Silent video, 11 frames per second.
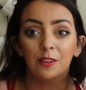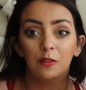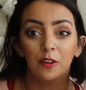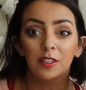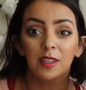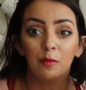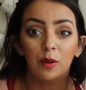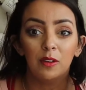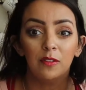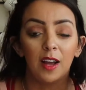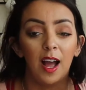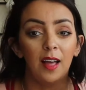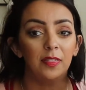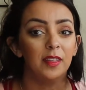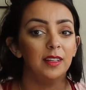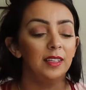so first up we've
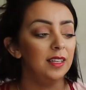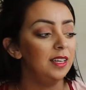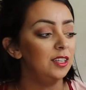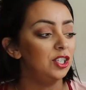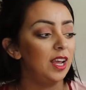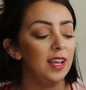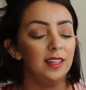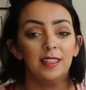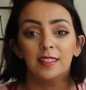got the Lily Jade.